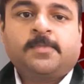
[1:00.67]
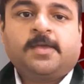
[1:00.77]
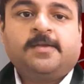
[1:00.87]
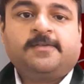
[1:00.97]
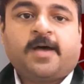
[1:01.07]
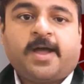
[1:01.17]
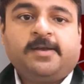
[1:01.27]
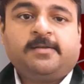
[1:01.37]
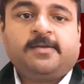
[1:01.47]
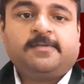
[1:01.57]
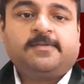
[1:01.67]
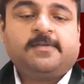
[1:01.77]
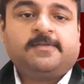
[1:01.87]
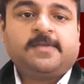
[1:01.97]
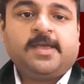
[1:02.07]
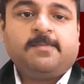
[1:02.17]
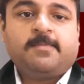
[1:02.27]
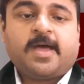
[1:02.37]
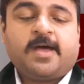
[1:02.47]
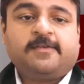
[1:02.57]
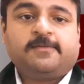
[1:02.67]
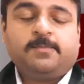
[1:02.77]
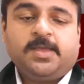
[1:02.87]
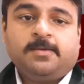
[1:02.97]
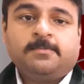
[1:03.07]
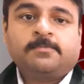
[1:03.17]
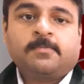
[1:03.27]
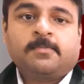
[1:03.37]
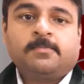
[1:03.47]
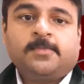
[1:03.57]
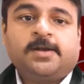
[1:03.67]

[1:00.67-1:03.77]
his height is same as me. Let